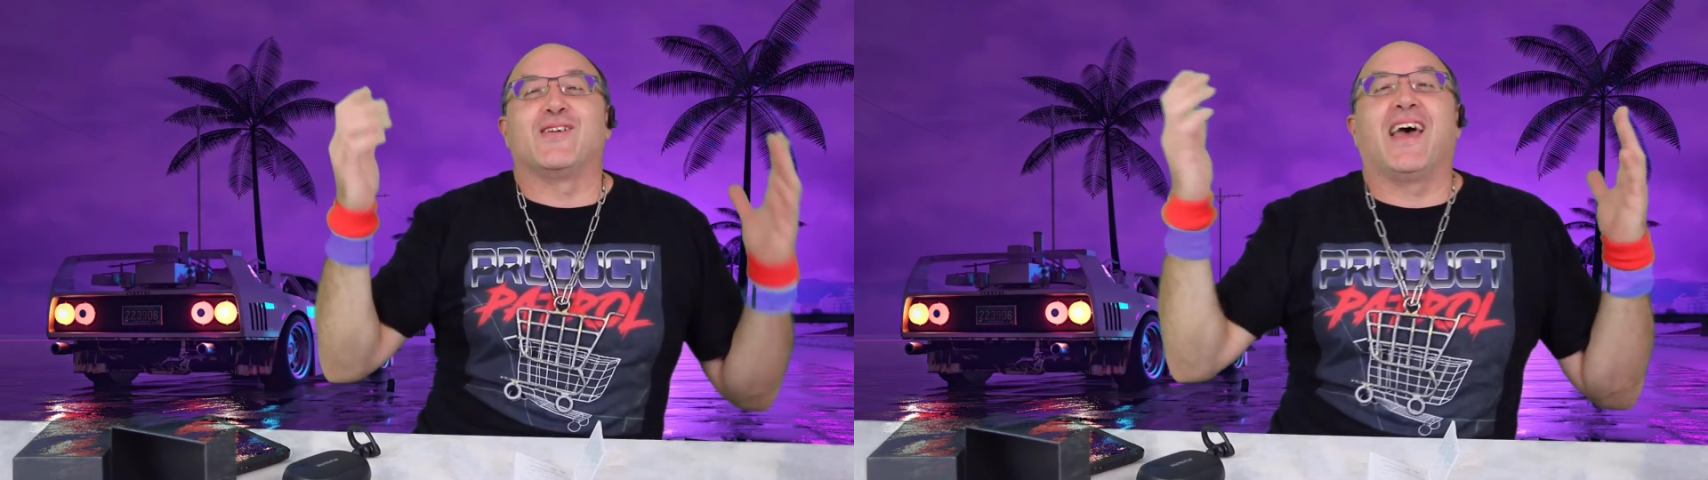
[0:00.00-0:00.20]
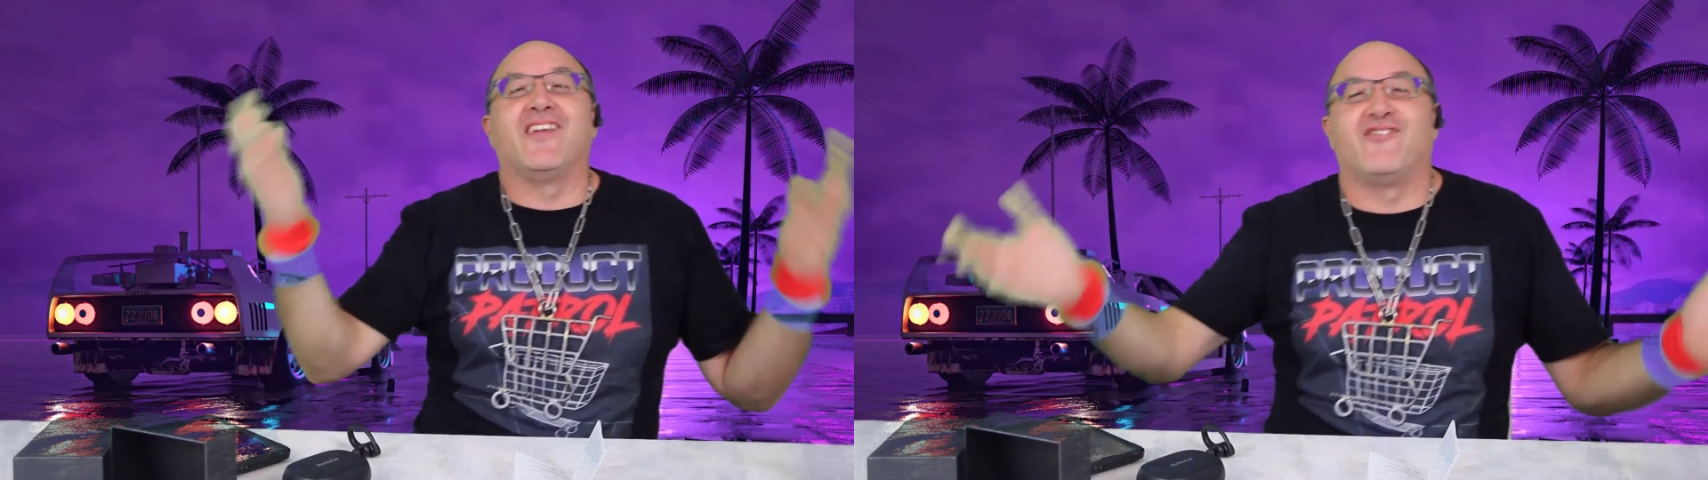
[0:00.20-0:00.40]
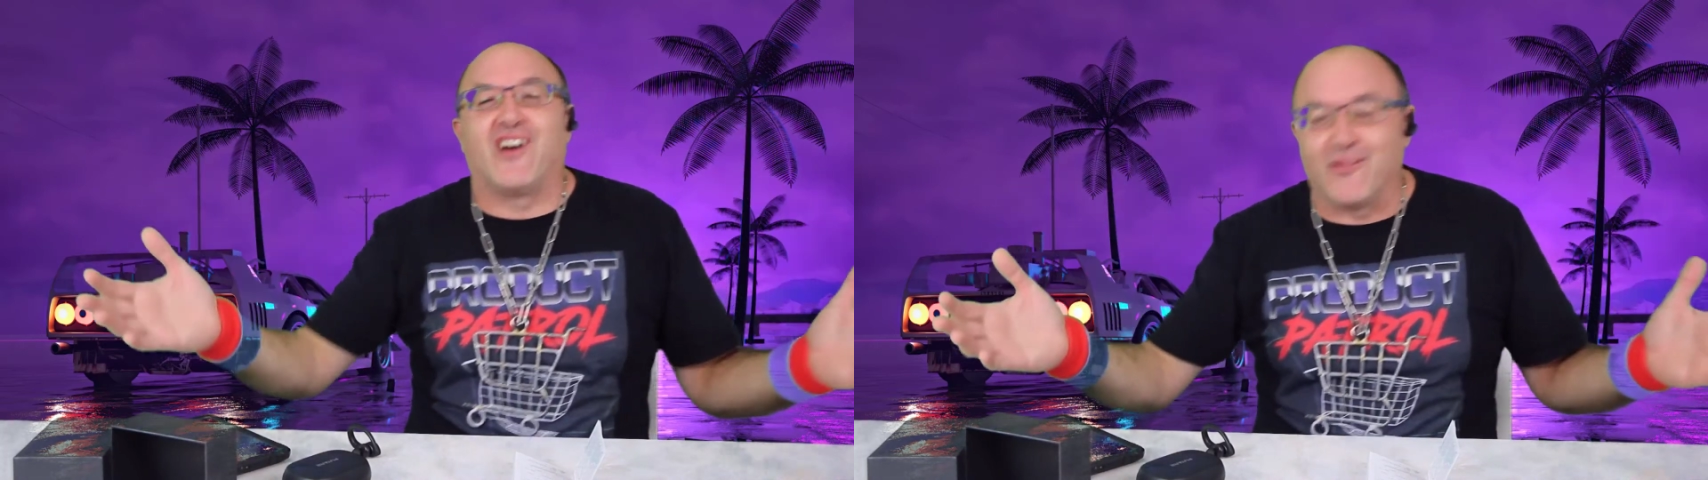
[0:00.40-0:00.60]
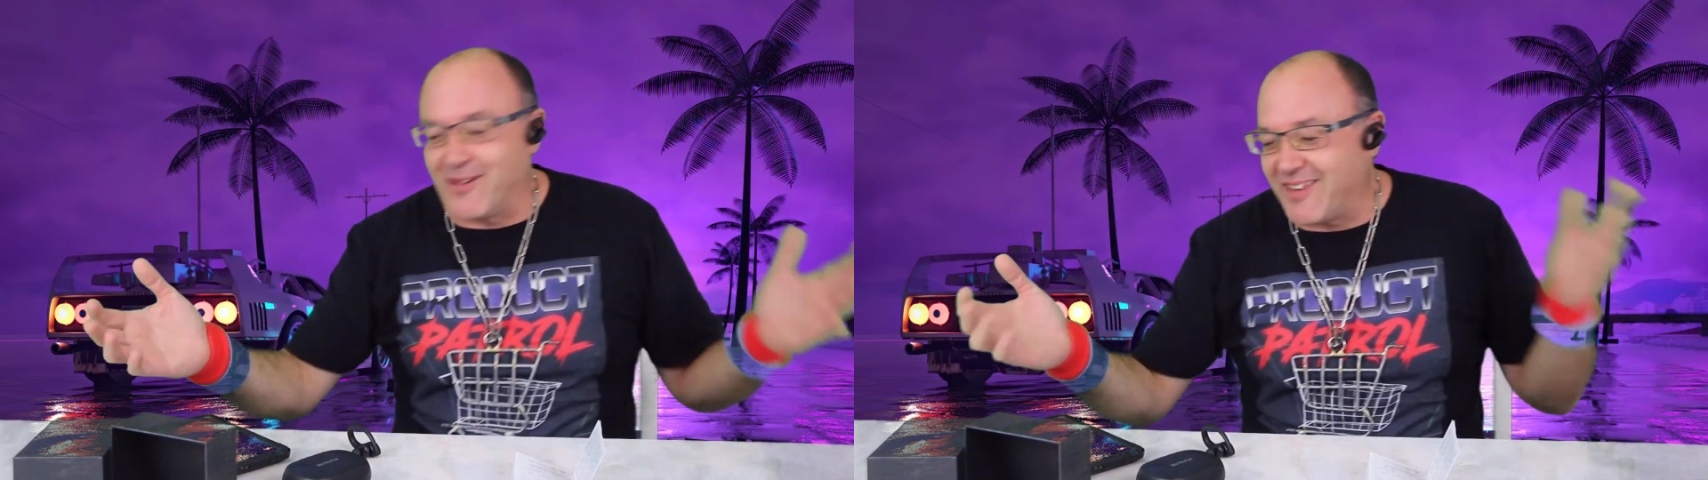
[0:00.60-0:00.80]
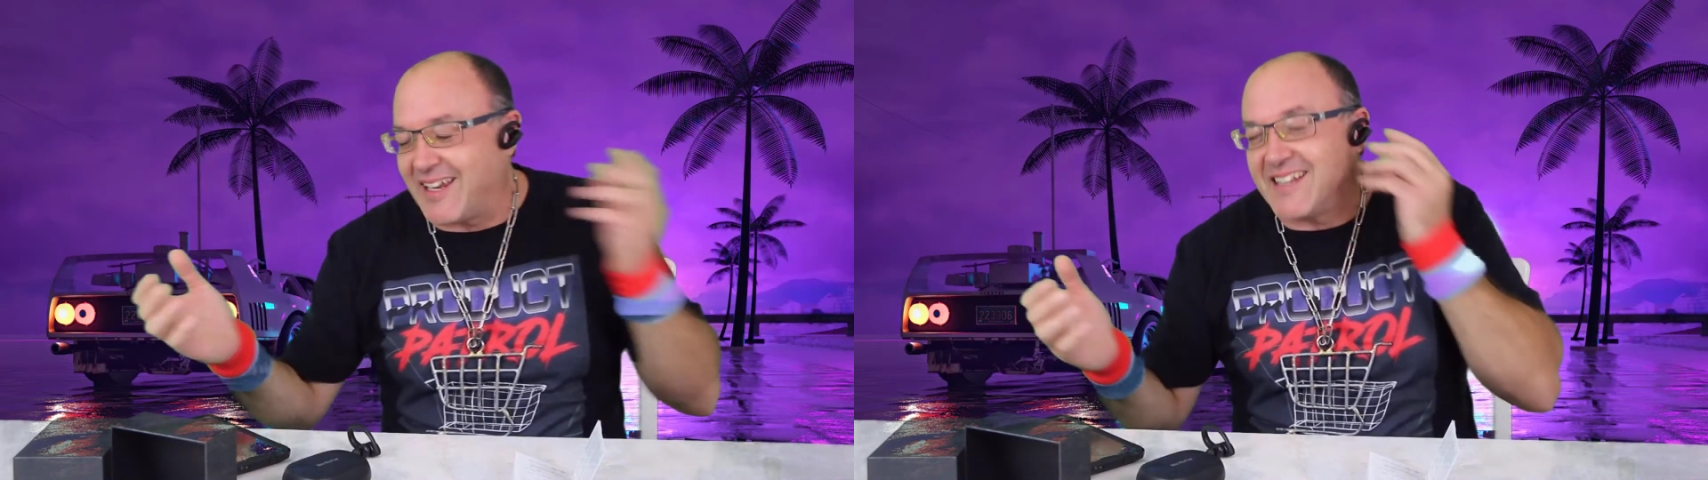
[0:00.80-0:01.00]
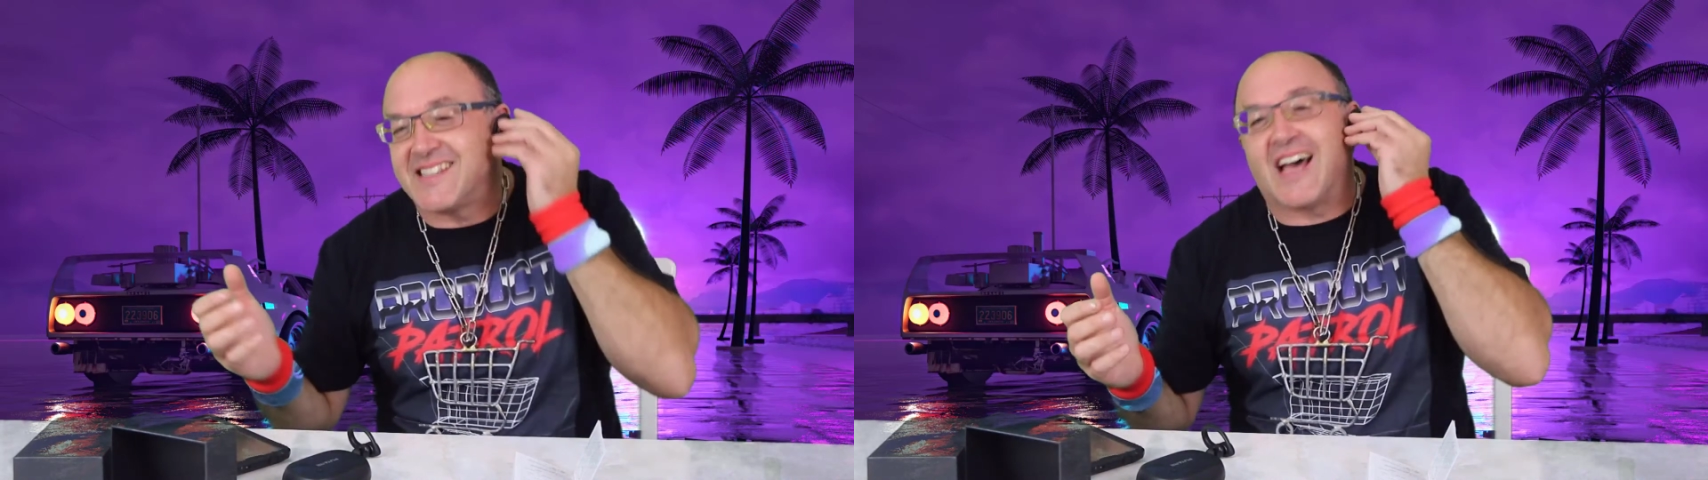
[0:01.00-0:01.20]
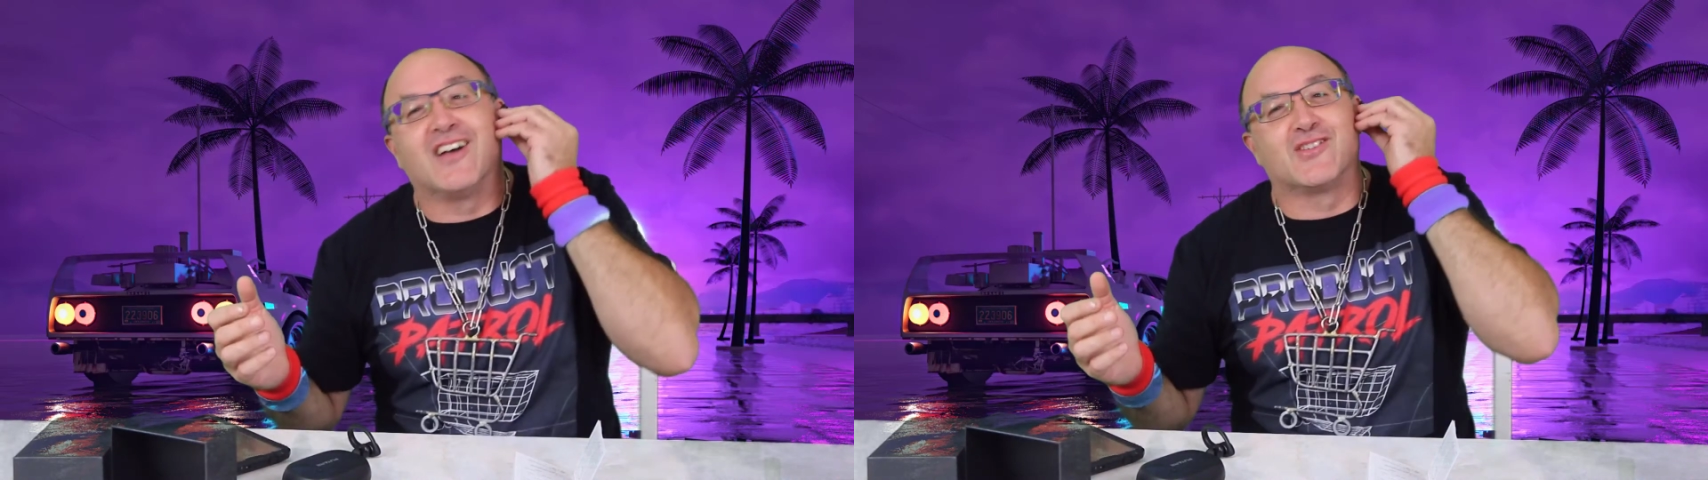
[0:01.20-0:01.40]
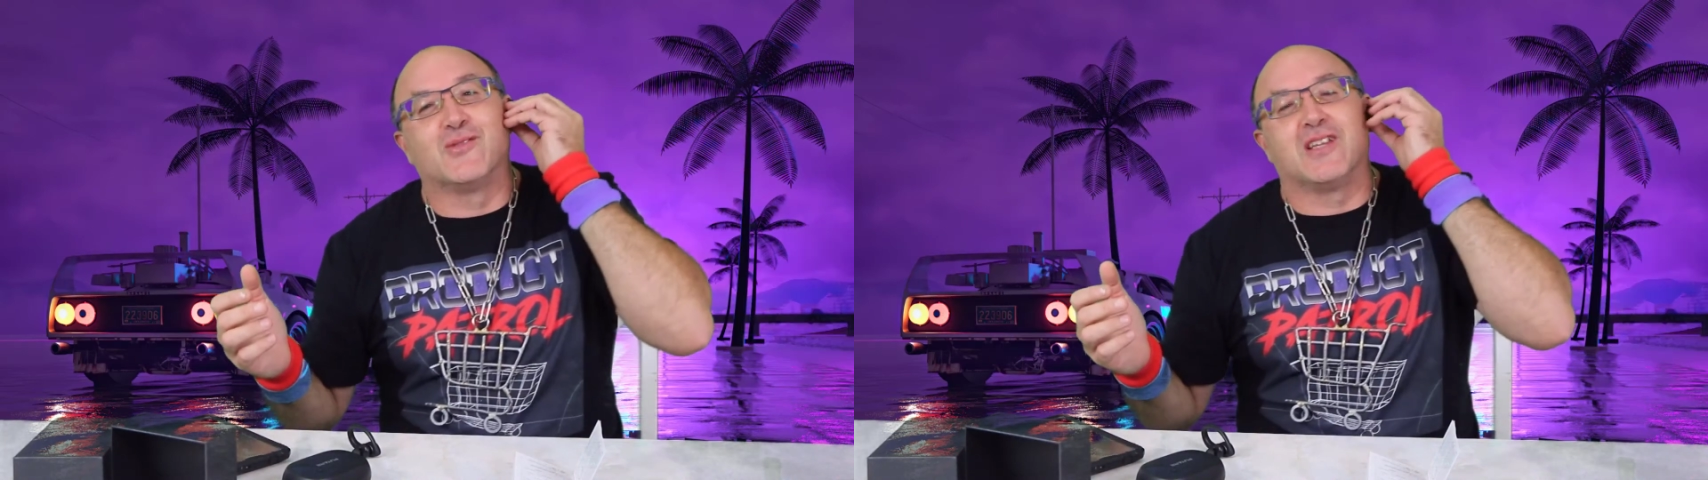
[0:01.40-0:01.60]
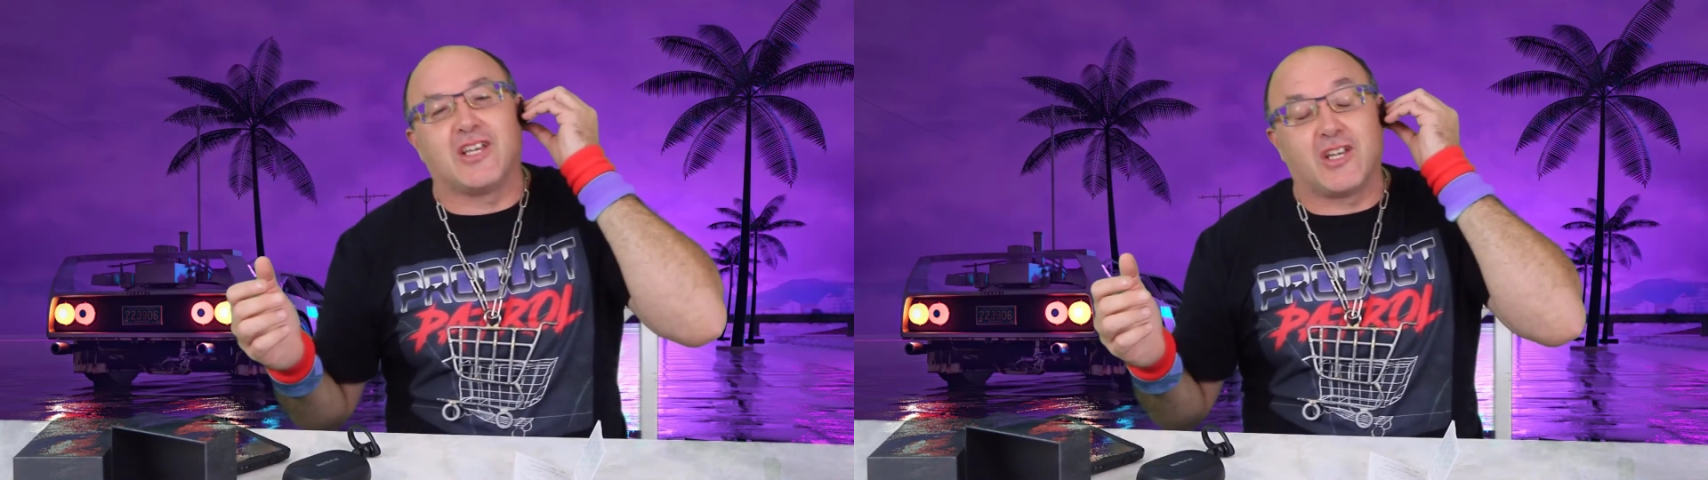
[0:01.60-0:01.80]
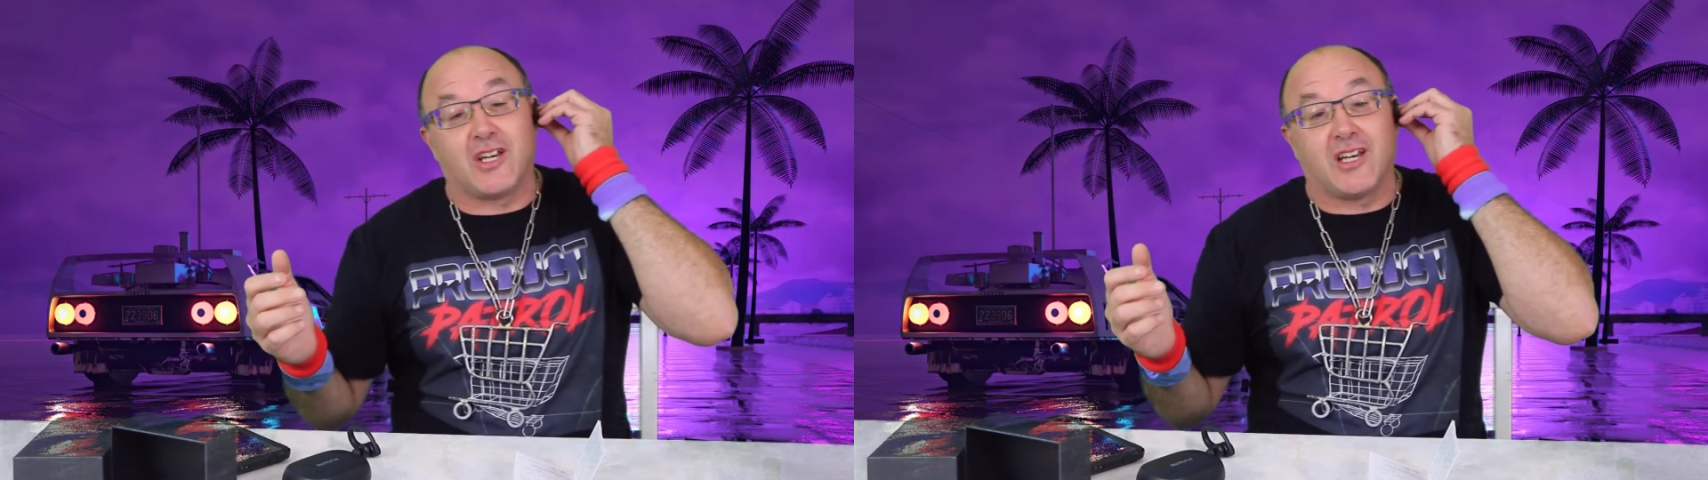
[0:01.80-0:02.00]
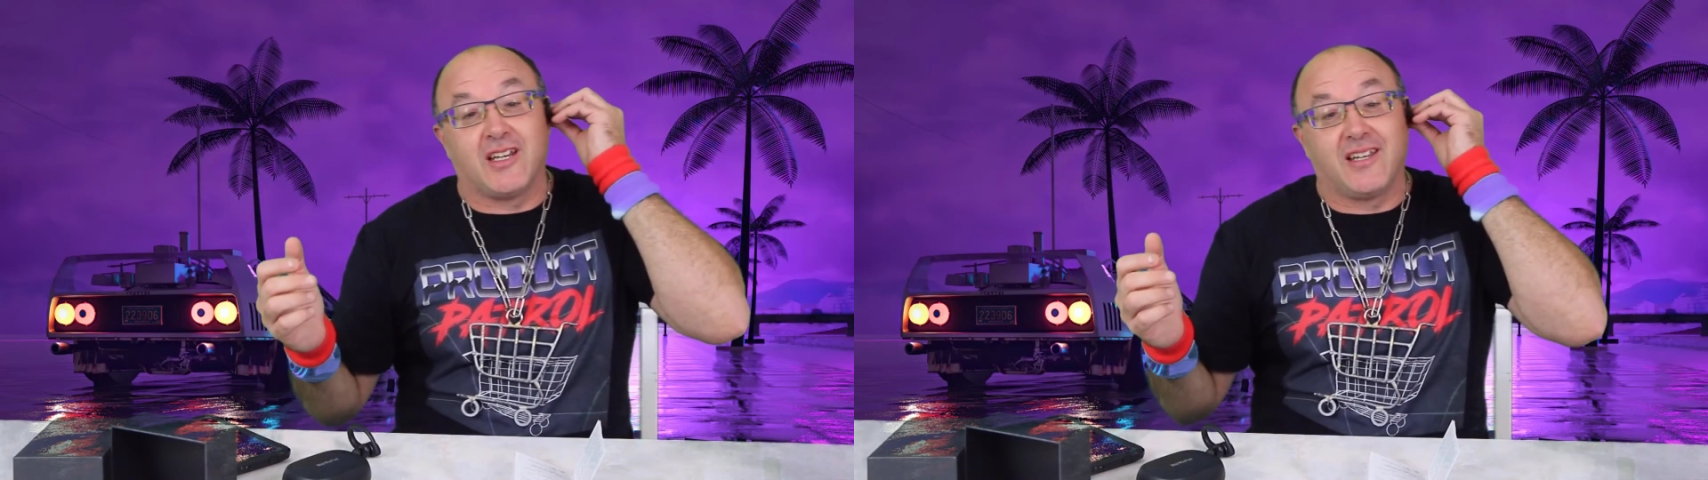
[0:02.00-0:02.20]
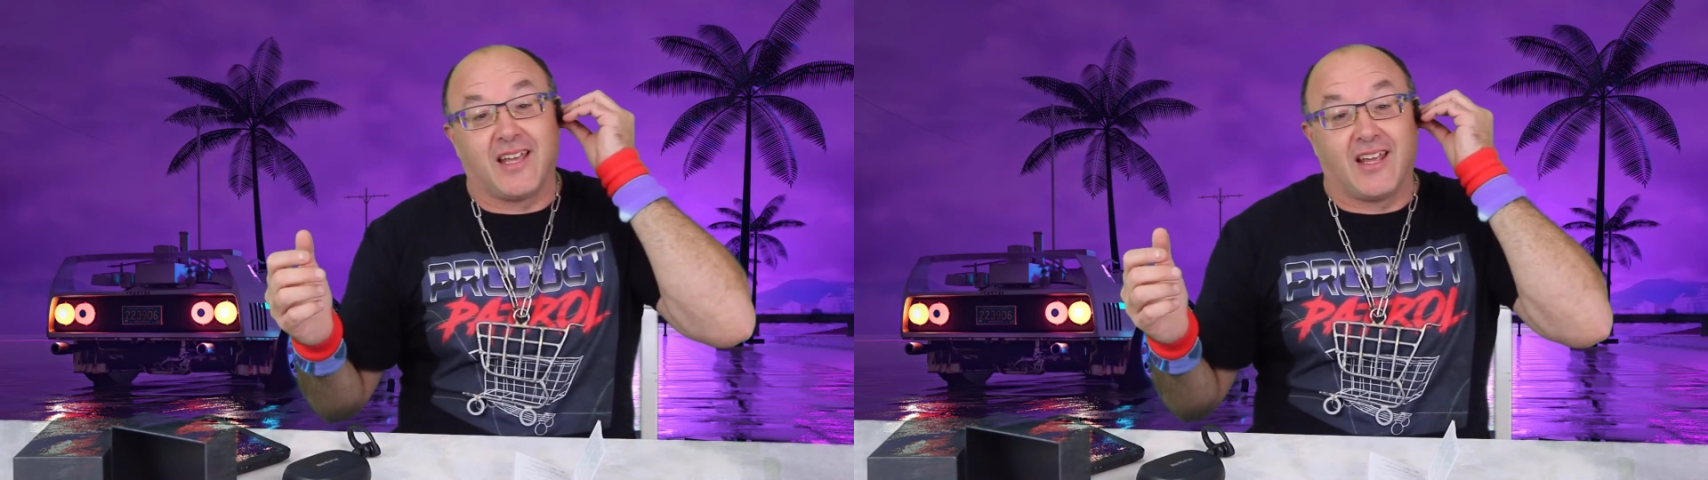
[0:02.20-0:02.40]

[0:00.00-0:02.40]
we had fun with it. It sounds really good.